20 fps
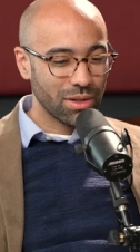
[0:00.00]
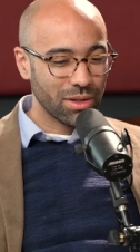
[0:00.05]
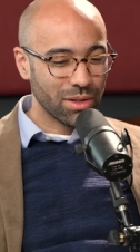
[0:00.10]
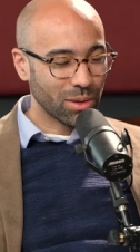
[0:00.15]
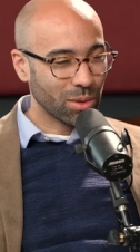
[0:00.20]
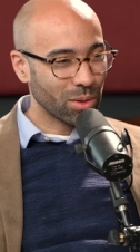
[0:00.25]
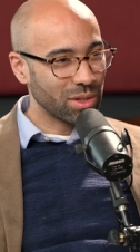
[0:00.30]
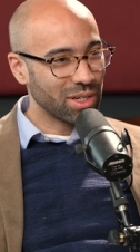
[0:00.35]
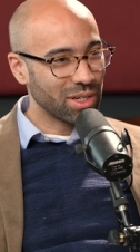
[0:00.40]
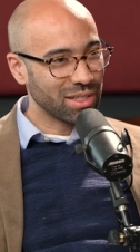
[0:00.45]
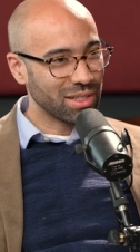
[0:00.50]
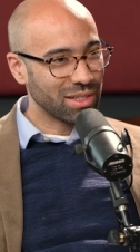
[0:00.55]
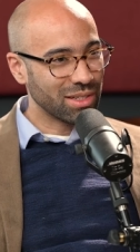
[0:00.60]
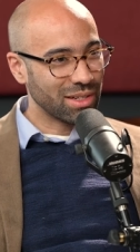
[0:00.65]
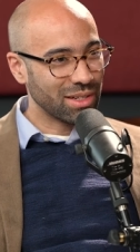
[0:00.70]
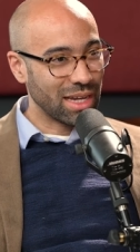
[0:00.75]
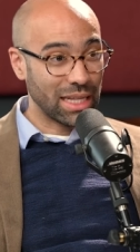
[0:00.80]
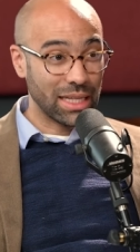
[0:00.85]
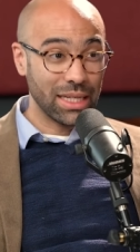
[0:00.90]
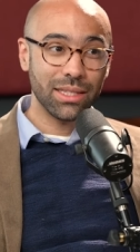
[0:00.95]
the Lord doesn't,
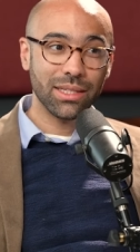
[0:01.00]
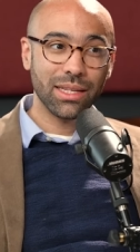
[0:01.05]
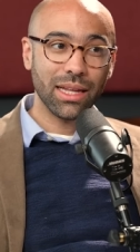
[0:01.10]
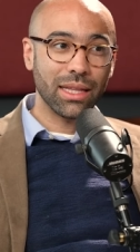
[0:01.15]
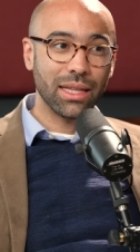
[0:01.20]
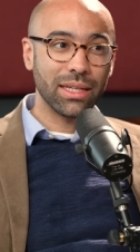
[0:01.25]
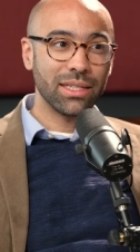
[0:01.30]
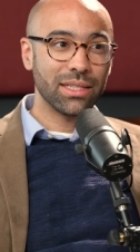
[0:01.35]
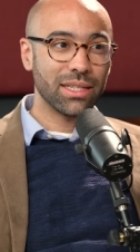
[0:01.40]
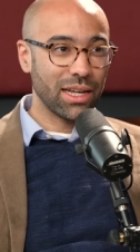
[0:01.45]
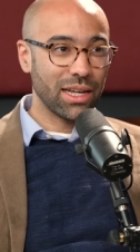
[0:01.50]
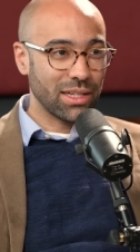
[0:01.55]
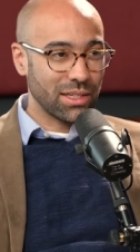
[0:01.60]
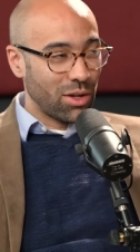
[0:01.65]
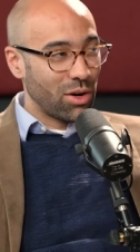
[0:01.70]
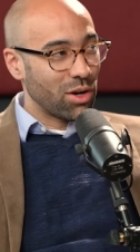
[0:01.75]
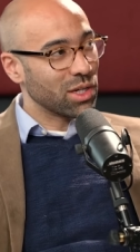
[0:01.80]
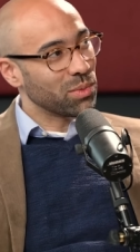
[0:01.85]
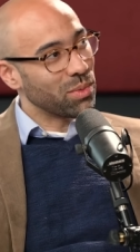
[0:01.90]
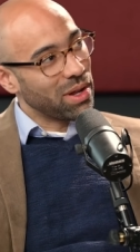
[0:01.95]
at least as
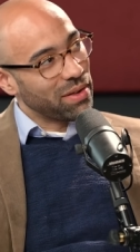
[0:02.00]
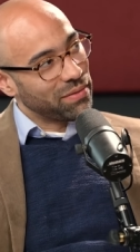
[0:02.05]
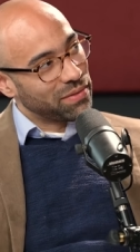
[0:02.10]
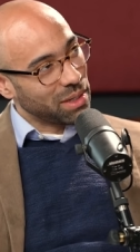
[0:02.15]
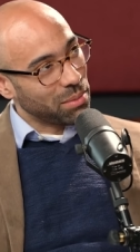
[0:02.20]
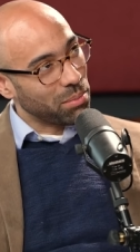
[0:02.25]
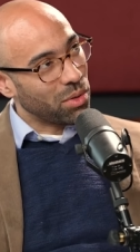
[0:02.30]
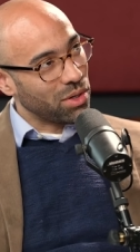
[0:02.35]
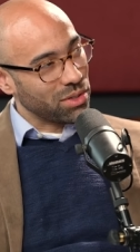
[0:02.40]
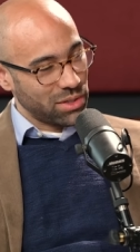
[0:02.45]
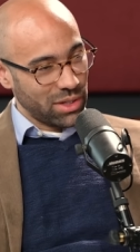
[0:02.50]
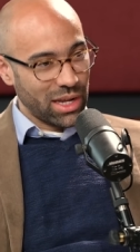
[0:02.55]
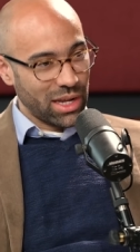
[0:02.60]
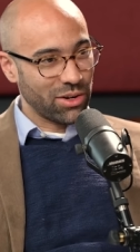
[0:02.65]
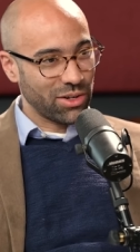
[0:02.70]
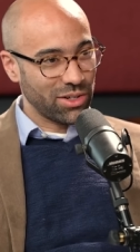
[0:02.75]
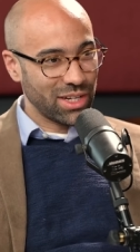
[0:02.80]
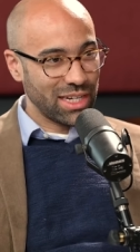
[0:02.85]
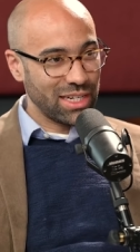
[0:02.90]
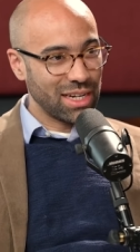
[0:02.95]
long as we have St. Paul's
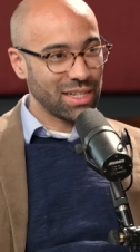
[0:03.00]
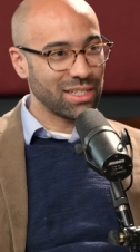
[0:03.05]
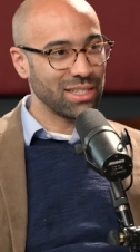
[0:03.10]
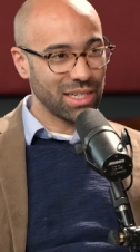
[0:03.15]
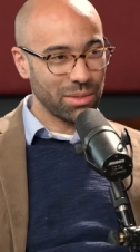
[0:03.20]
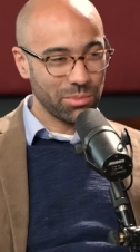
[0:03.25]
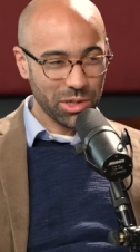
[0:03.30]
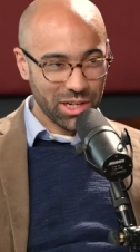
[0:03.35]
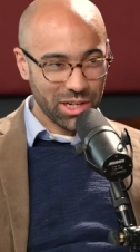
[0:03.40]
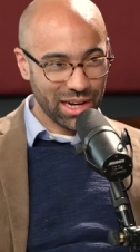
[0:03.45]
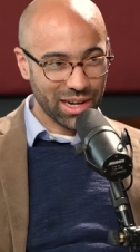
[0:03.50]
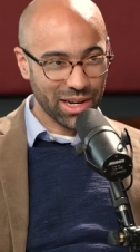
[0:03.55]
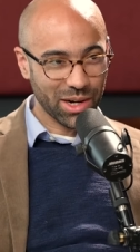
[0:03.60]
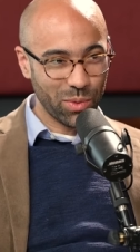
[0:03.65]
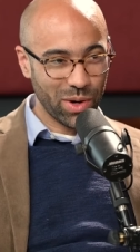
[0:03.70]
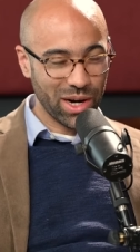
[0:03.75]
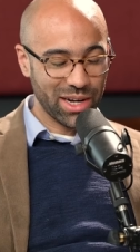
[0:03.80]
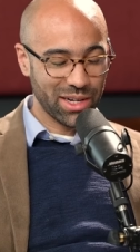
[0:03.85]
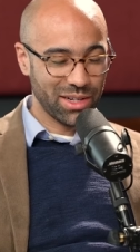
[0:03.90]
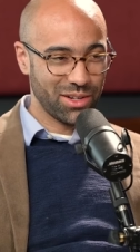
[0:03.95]
letters, he doesn't seem to take it
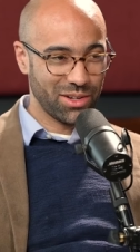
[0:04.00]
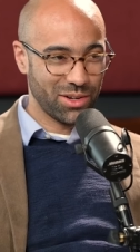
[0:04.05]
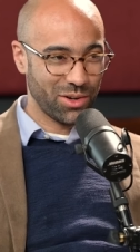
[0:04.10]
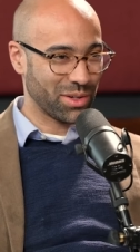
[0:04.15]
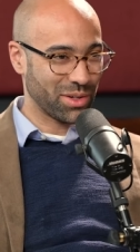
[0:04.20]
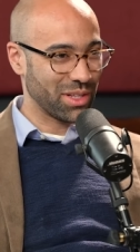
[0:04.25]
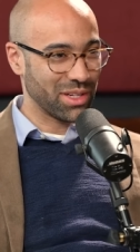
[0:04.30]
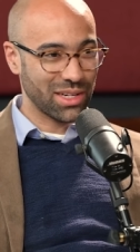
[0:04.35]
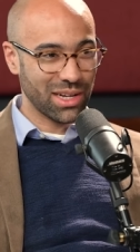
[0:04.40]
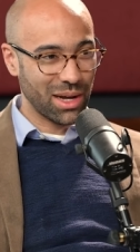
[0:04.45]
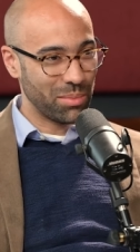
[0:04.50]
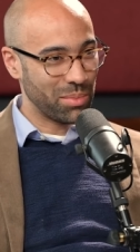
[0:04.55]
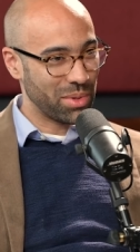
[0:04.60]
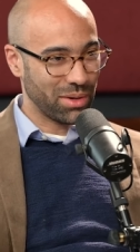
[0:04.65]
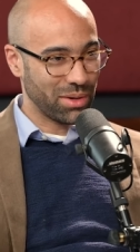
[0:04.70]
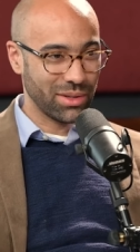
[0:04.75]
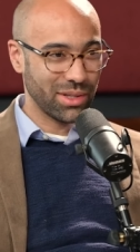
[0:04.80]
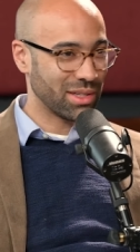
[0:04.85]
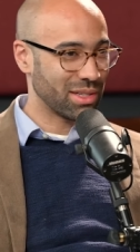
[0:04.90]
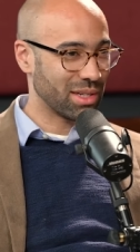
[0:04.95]
away during the time
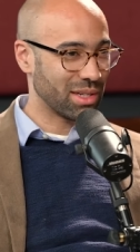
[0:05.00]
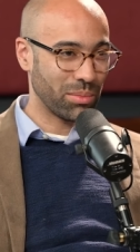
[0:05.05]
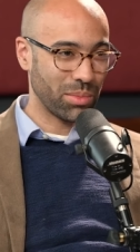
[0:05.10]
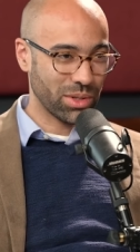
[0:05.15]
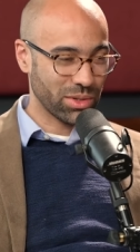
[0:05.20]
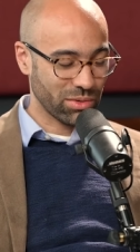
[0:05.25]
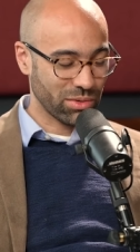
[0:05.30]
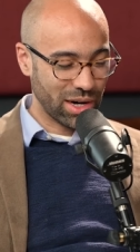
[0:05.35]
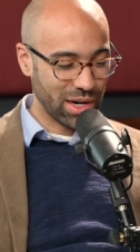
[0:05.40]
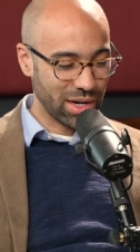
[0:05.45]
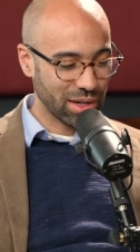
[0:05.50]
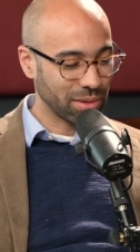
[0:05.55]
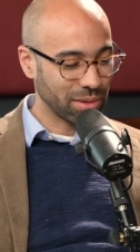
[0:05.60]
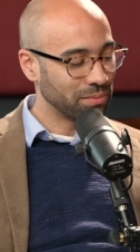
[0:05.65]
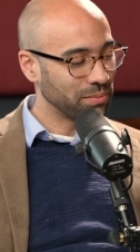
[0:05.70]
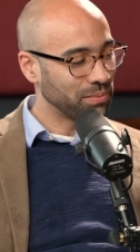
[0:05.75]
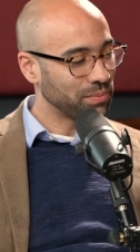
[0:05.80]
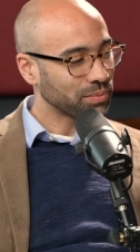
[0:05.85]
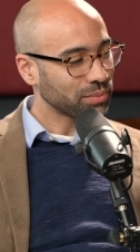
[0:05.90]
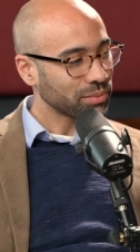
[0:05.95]
period that St. Paul's writing.
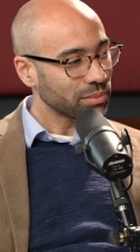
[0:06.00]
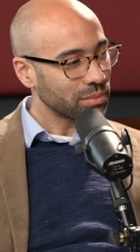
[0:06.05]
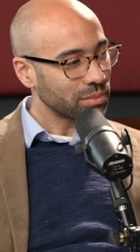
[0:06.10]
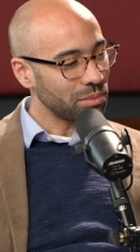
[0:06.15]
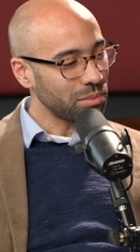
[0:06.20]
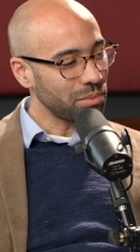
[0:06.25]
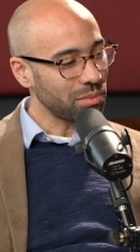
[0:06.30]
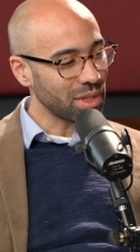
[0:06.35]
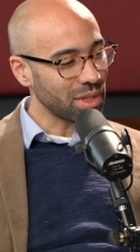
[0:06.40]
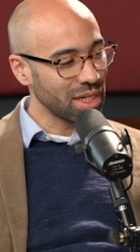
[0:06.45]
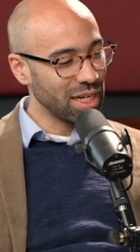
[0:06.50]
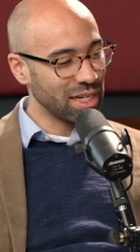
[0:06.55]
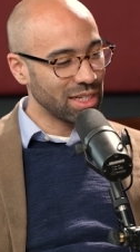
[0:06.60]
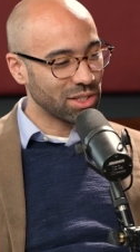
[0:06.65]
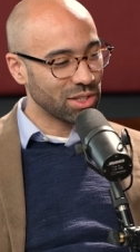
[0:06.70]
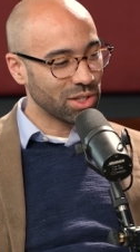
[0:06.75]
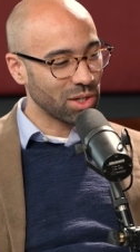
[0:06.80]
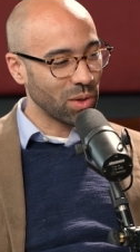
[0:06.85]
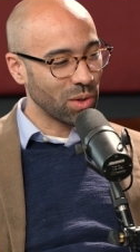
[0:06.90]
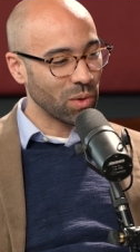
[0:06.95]
And
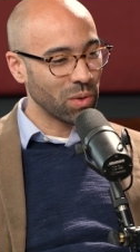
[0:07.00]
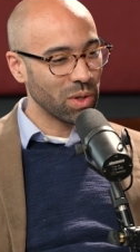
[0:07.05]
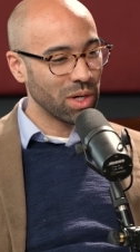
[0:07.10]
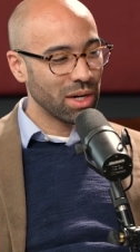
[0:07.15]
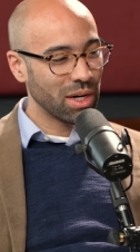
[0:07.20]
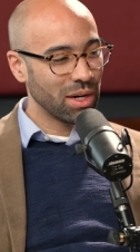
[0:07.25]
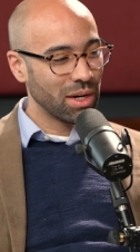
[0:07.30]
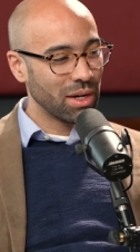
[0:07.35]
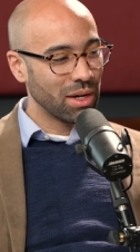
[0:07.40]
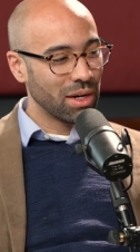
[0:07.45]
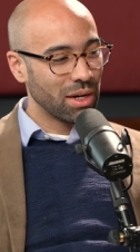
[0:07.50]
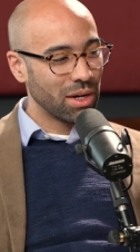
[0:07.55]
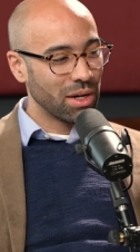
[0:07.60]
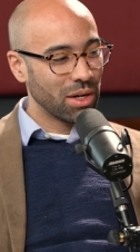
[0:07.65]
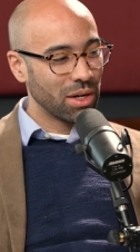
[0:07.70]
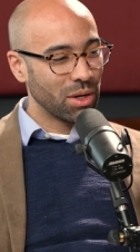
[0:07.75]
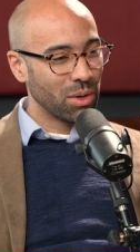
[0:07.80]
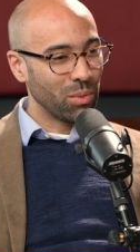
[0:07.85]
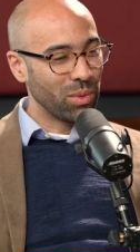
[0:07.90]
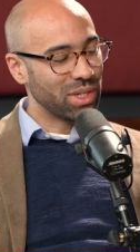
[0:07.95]
so
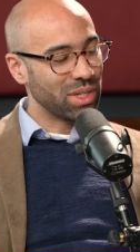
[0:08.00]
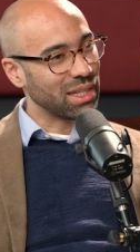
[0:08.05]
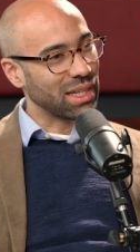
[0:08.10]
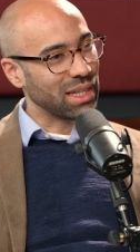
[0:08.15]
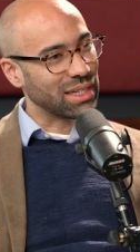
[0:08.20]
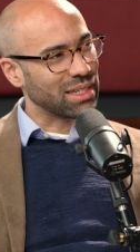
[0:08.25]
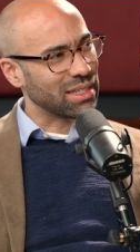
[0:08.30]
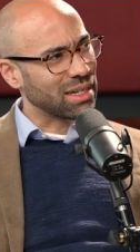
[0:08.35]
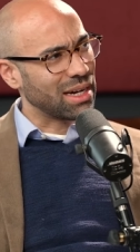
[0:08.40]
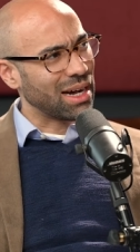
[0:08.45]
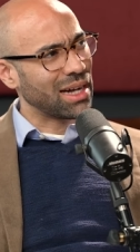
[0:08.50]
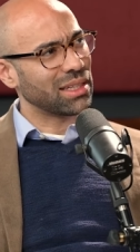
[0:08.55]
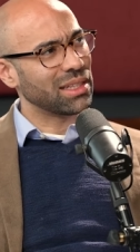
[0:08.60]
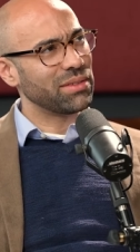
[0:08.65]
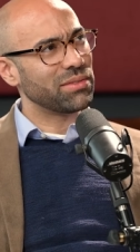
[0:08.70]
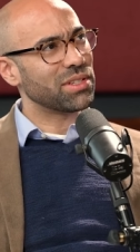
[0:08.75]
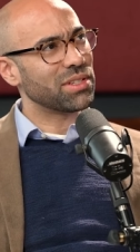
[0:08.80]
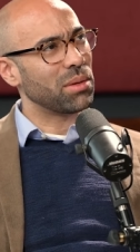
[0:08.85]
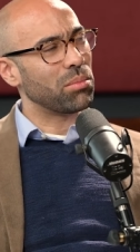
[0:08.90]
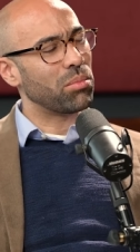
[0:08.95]
we say, like, does God
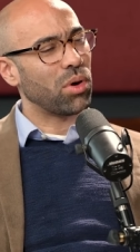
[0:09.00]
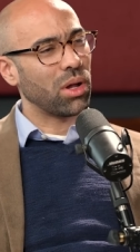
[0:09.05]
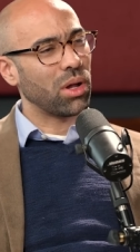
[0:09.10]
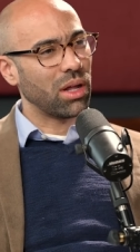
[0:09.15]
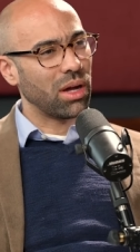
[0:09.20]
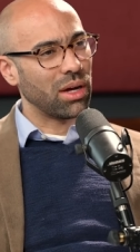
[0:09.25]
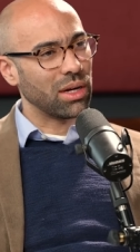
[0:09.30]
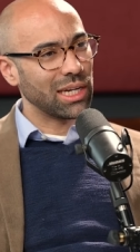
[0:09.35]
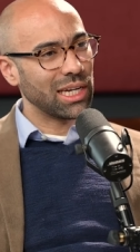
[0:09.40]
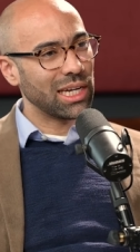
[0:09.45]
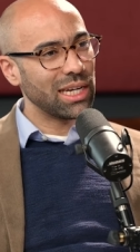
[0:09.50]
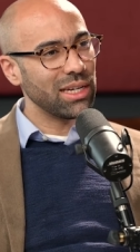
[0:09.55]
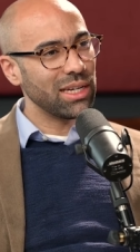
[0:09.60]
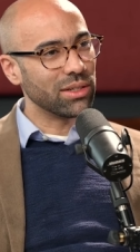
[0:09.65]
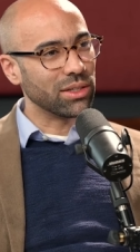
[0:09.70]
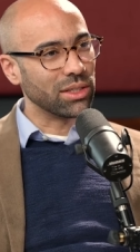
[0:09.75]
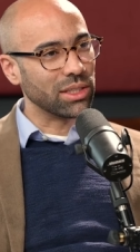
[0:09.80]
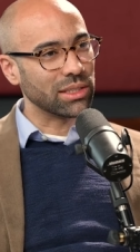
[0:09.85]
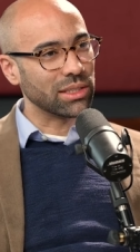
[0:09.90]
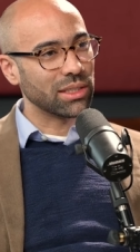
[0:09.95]
leave St. Paul
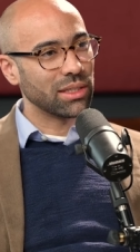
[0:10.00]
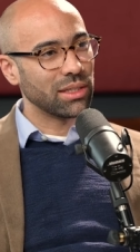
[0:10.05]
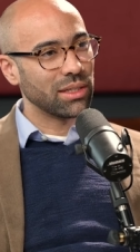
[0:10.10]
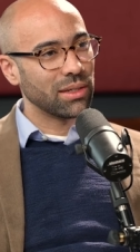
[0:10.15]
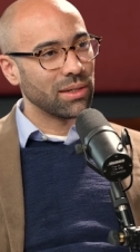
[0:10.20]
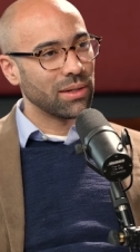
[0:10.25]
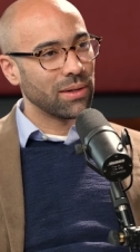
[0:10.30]
unhealed?